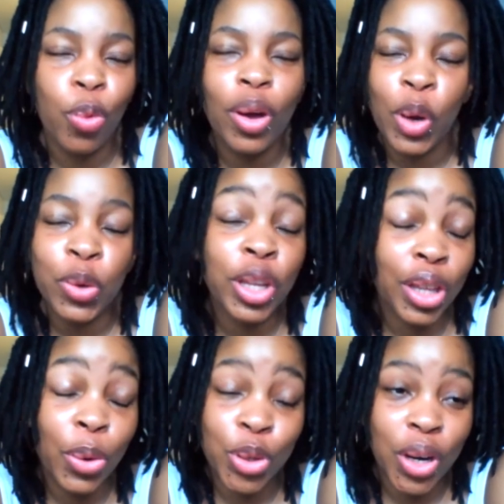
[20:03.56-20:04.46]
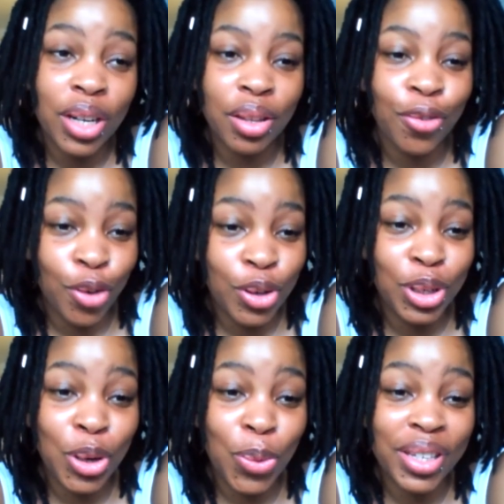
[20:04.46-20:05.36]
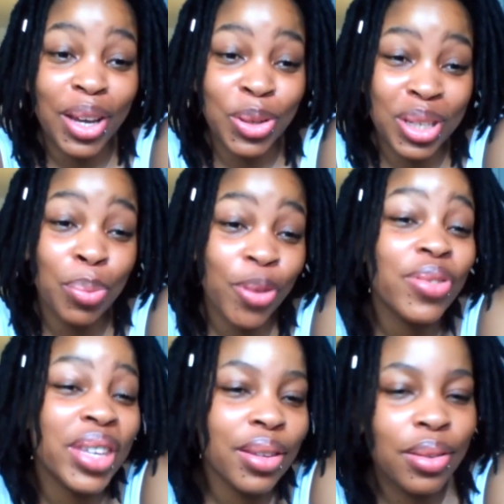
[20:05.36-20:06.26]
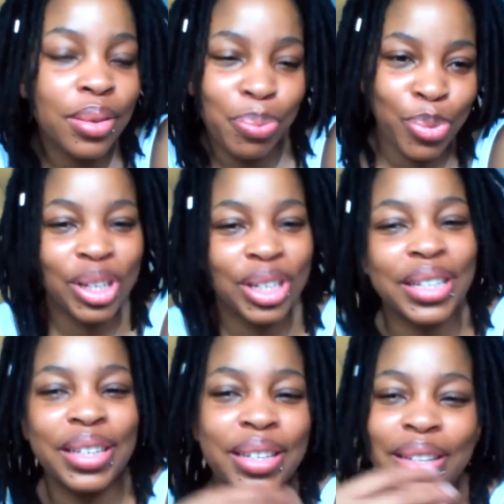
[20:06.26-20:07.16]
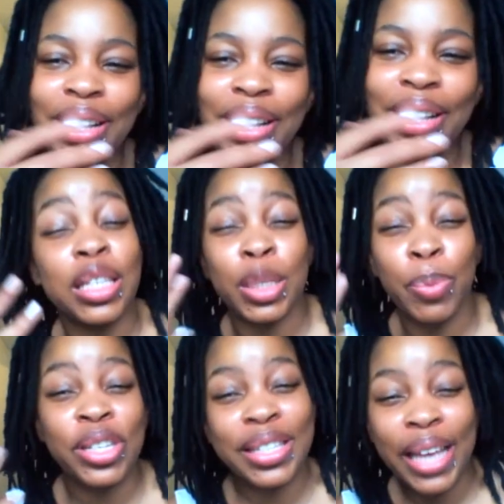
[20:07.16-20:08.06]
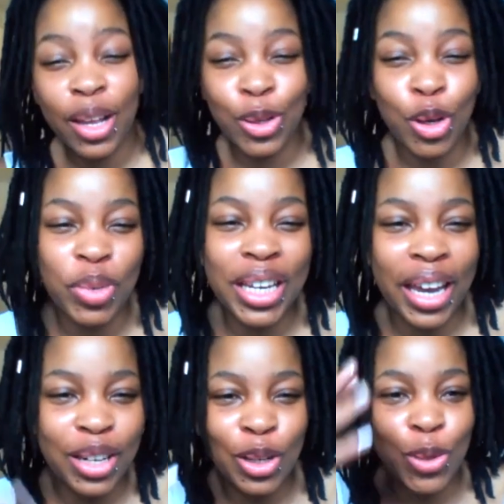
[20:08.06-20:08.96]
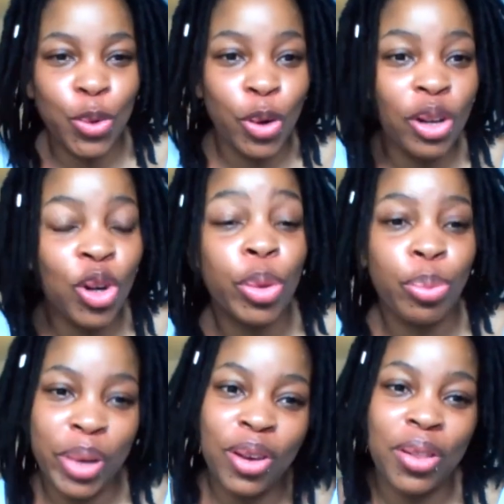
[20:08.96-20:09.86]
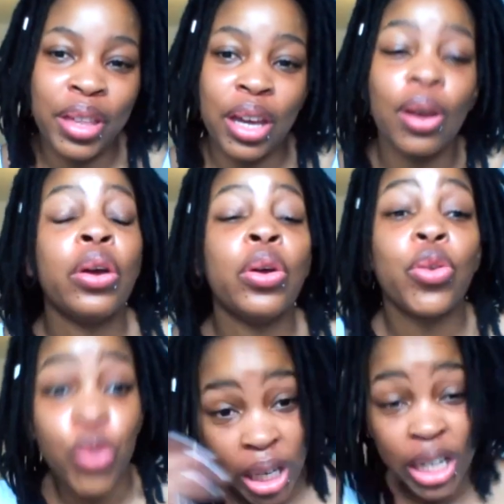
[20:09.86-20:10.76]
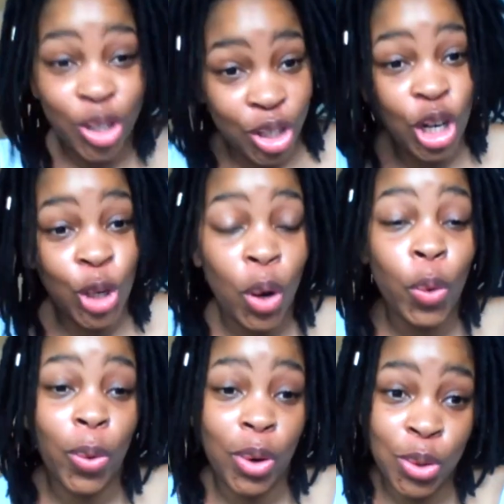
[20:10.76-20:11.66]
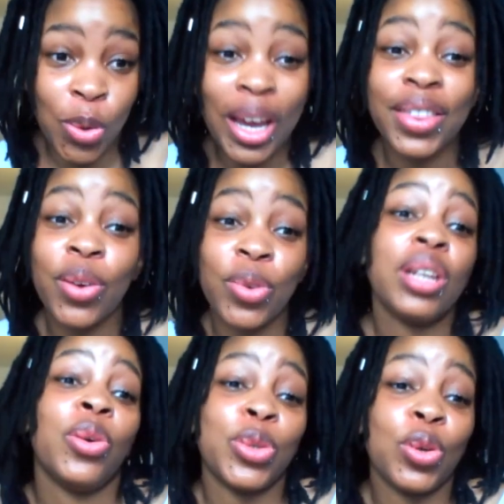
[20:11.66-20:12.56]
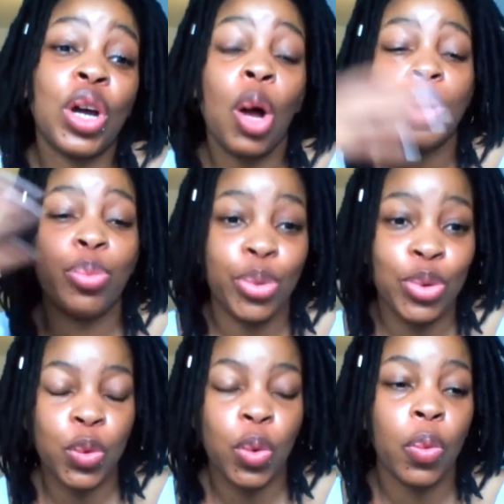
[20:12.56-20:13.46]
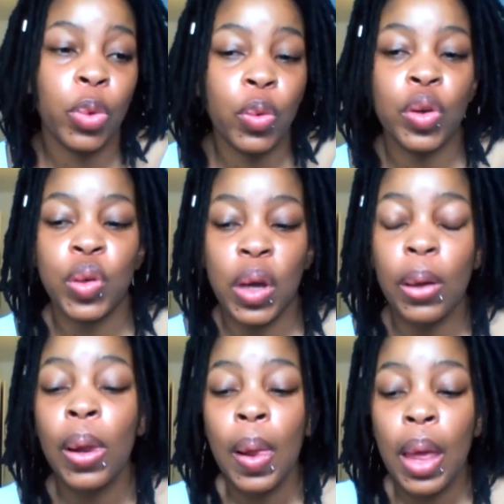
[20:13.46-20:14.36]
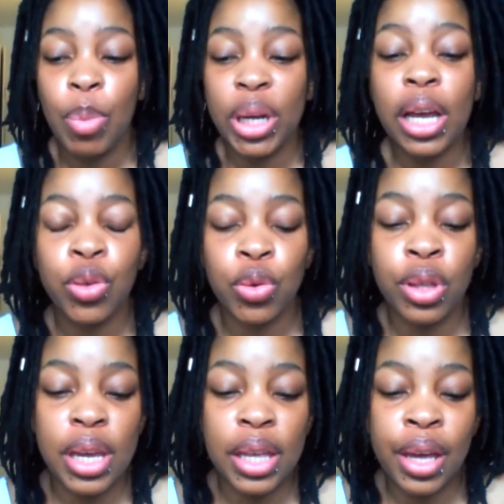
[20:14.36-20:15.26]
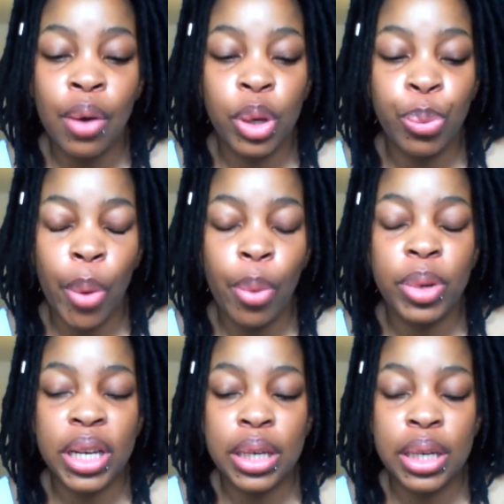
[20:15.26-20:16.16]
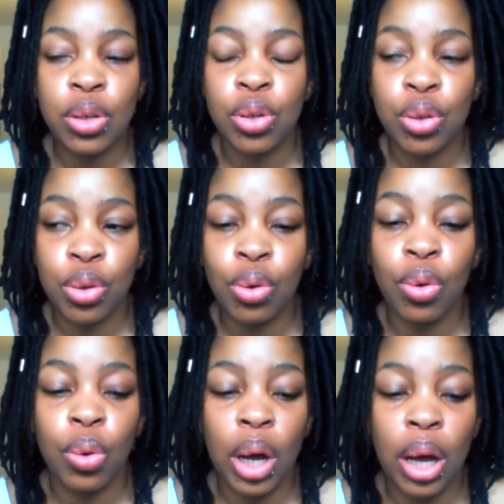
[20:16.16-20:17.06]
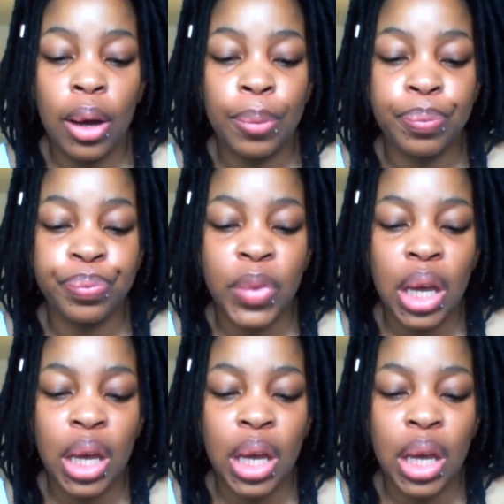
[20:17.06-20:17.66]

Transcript: one thing that was great in the first year was actually some of these really, like at least especially science communicators who were a little bit bigger there really shared what we were doing, and that really also helped boost what we were doing. But I do think that we probably need to um,